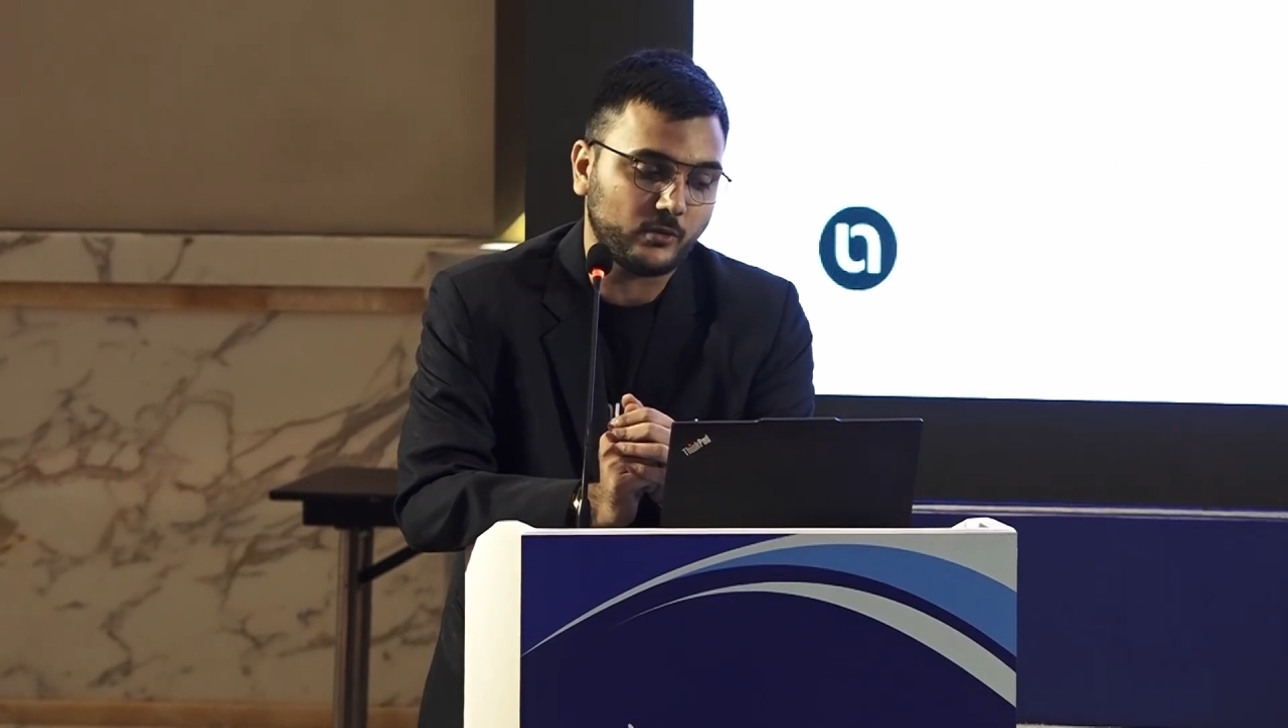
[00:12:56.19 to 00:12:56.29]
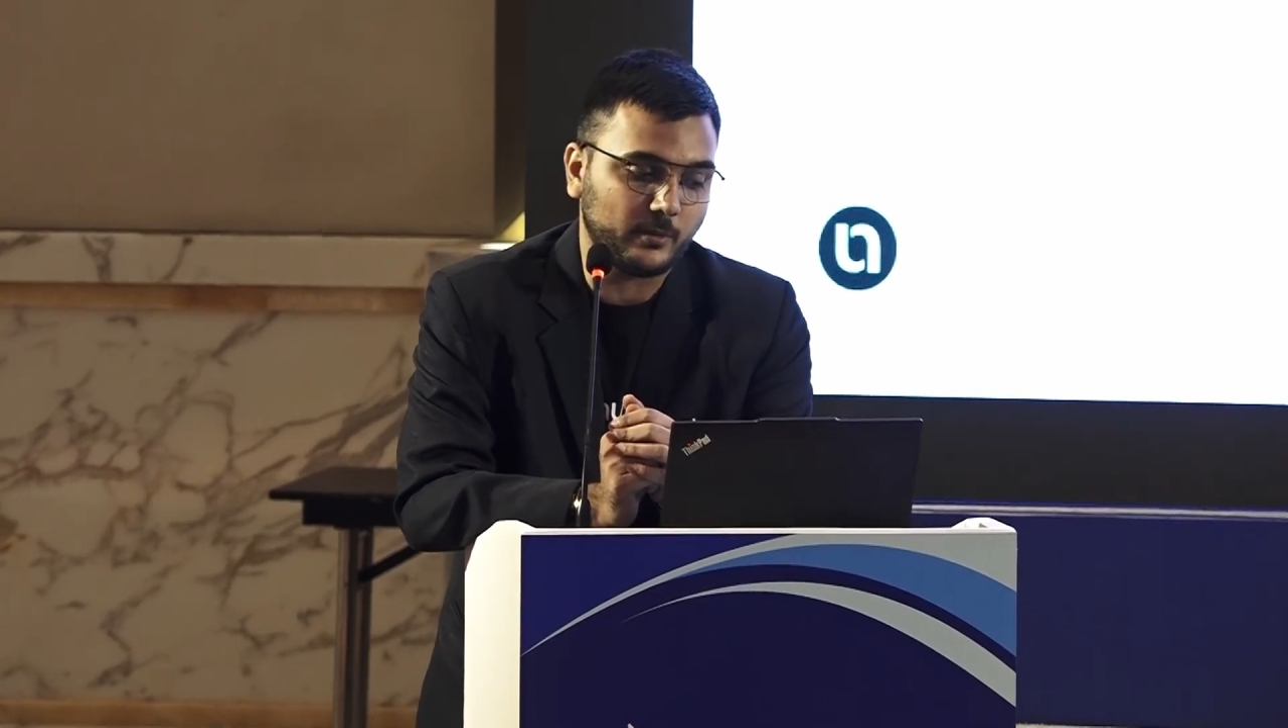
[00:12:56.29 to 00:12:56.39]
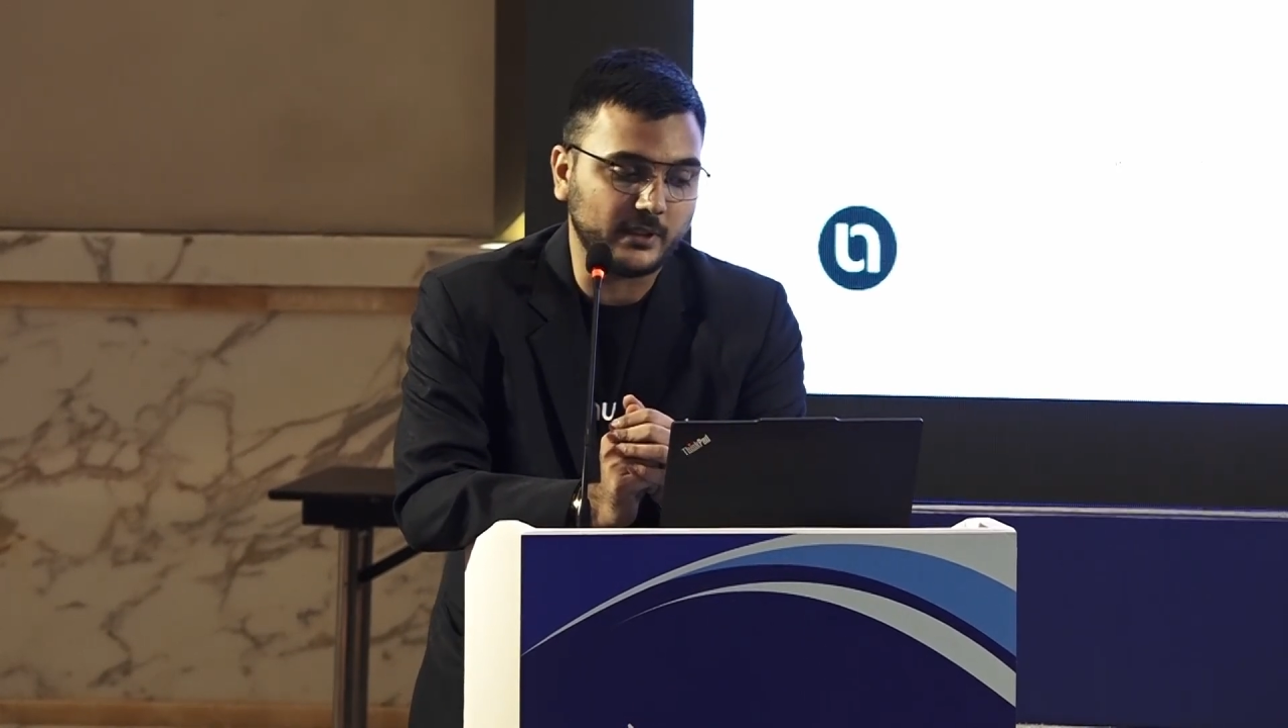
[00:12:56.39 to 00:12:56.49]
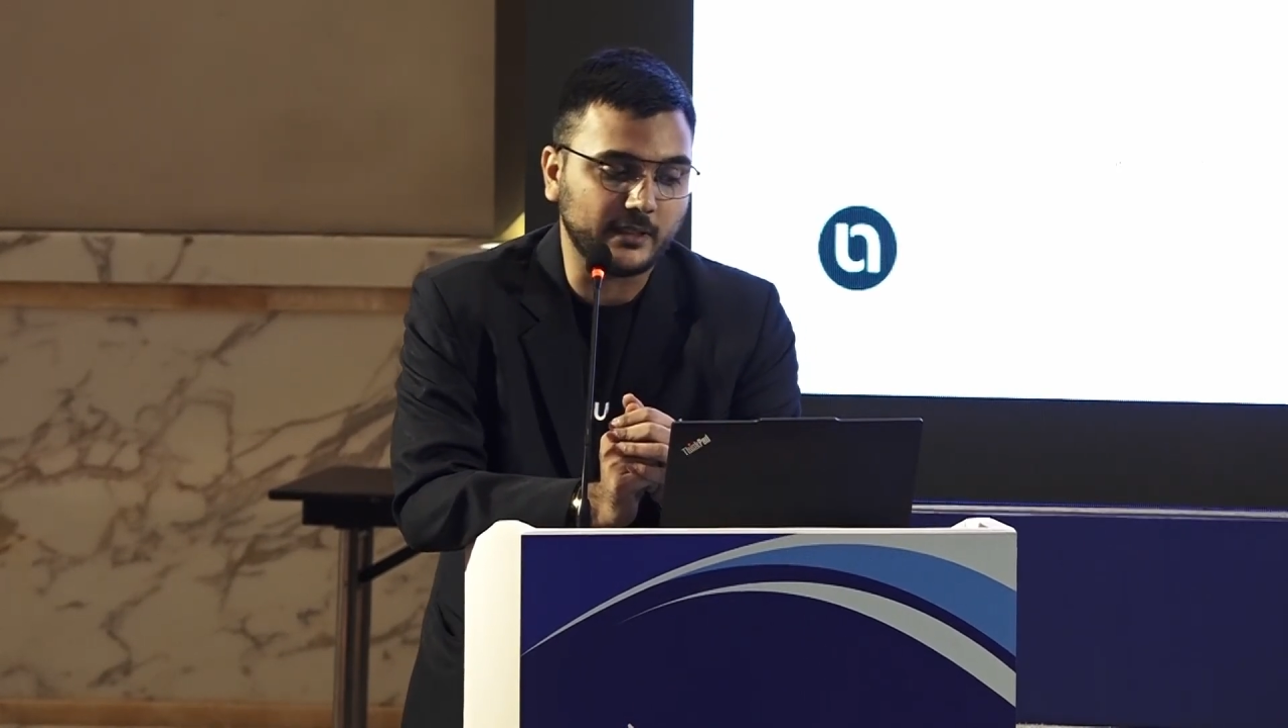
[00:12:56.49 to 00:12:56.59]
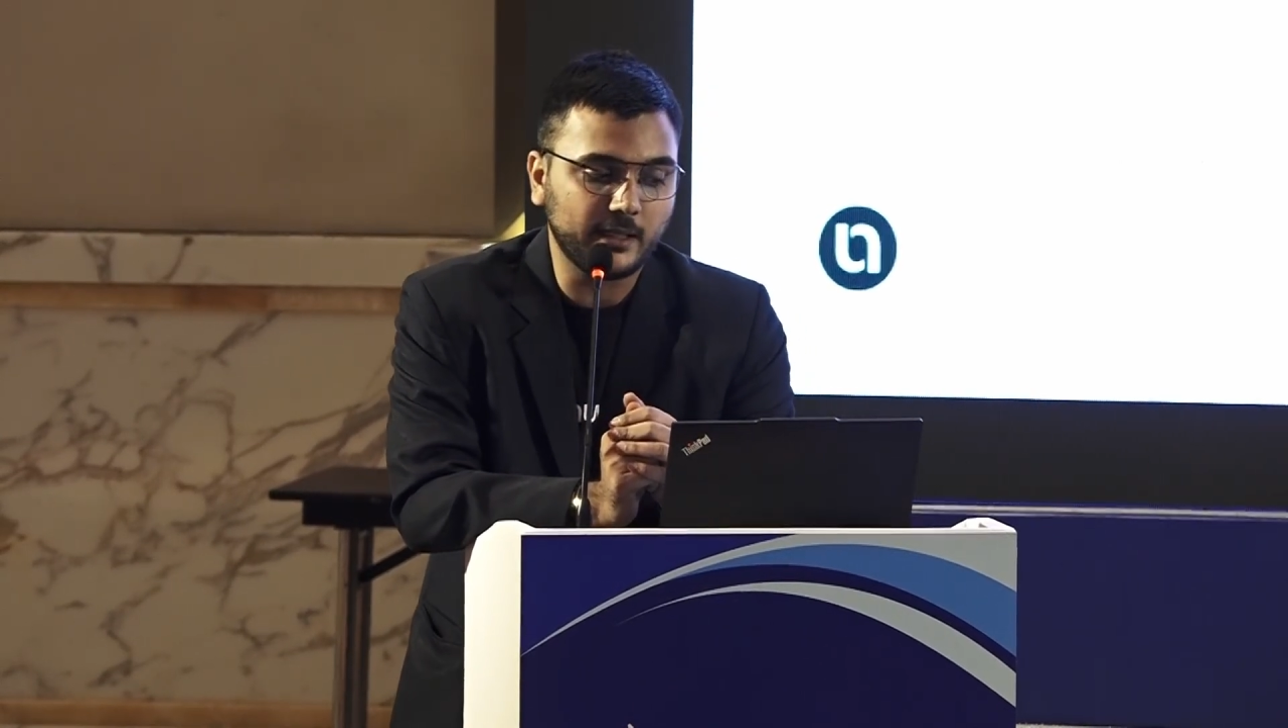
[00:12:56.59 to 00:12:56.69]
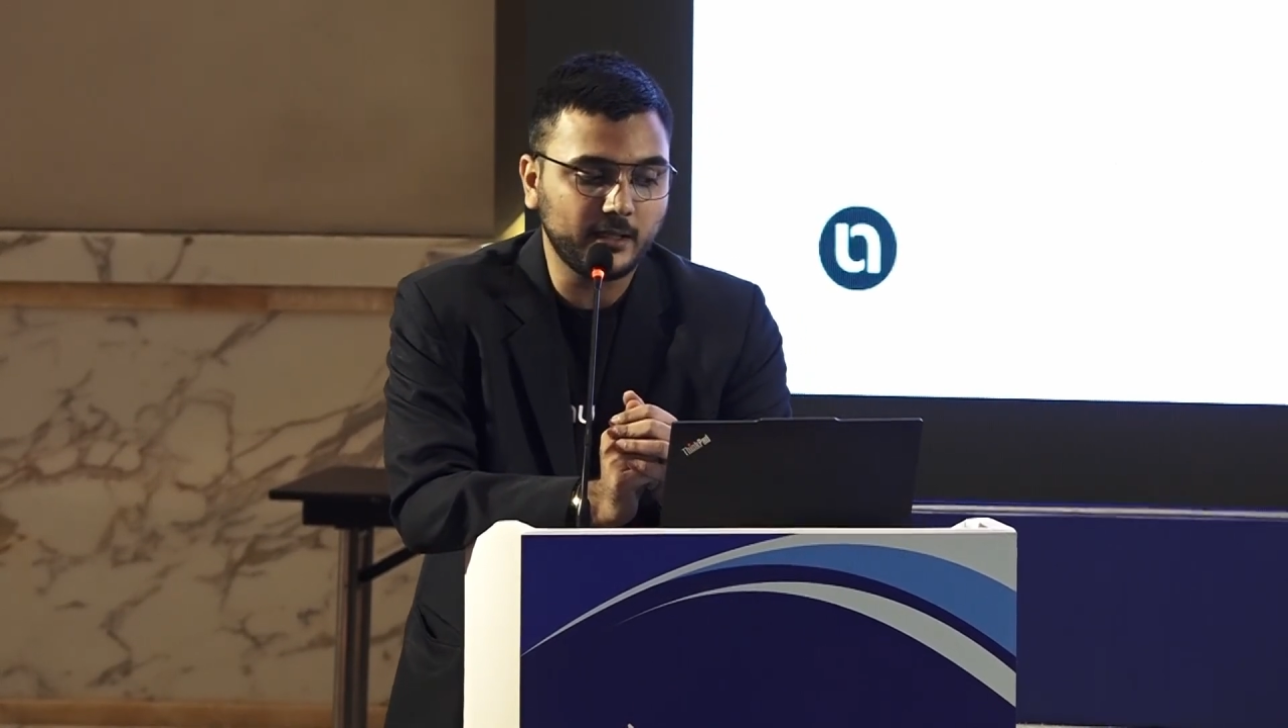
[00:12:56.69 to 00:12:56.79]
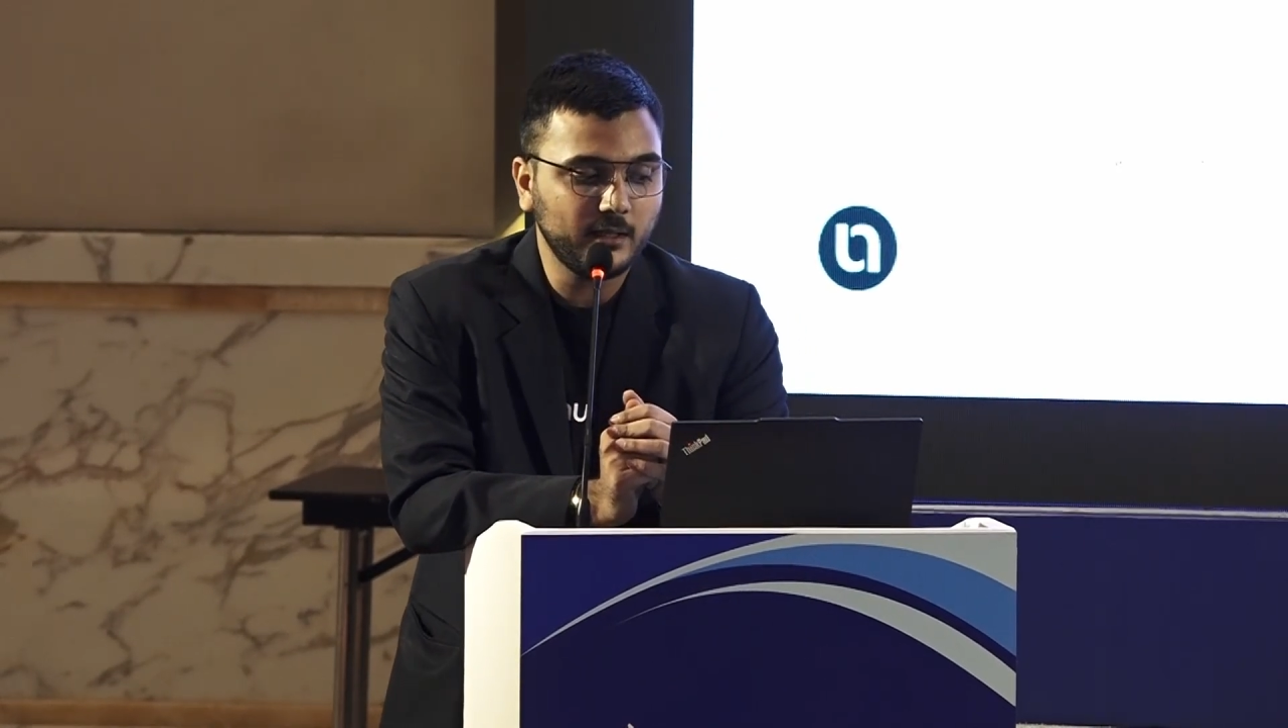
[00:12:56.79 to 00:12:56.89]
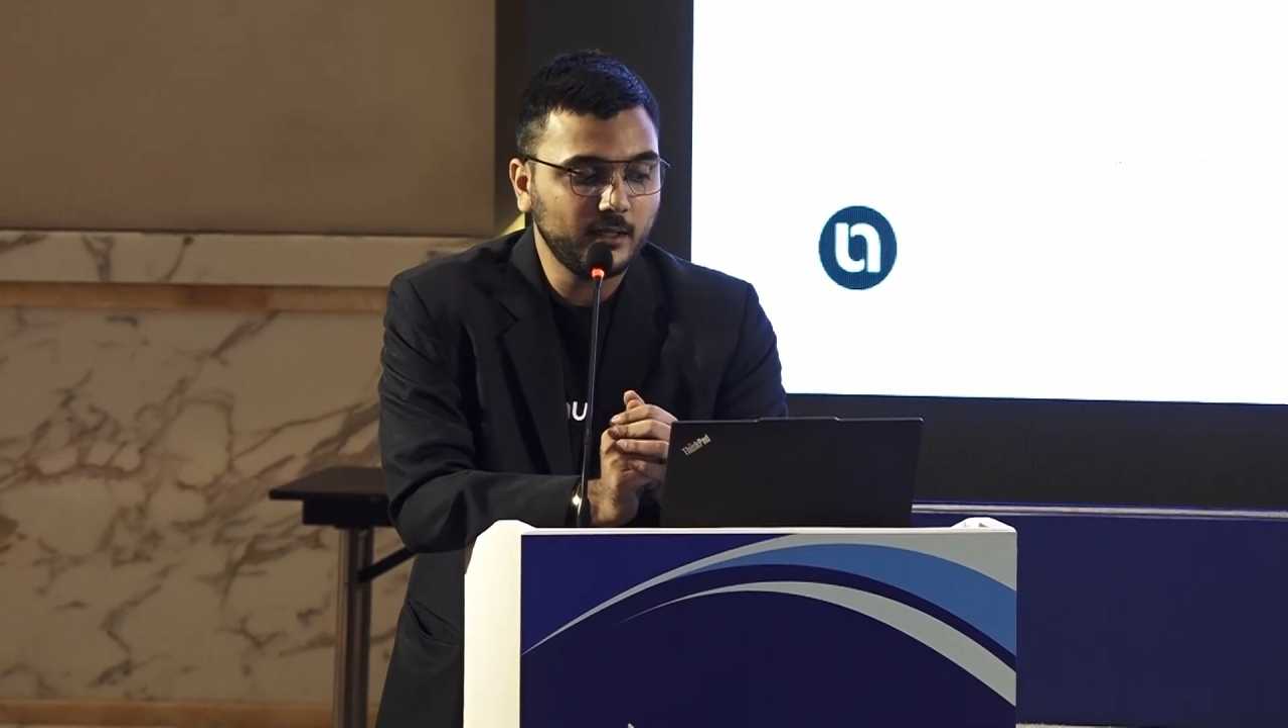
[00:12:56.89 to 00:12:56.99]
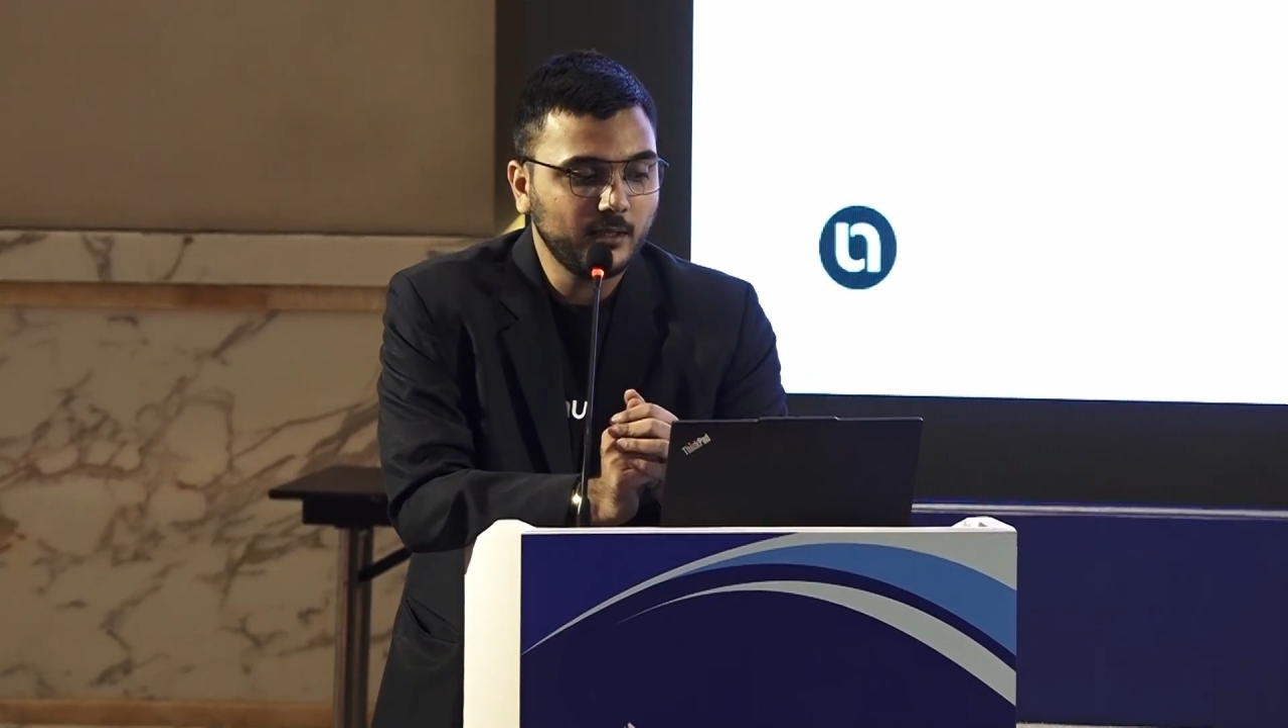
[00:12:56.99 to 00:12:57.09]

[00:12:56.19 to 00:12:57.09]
will be there.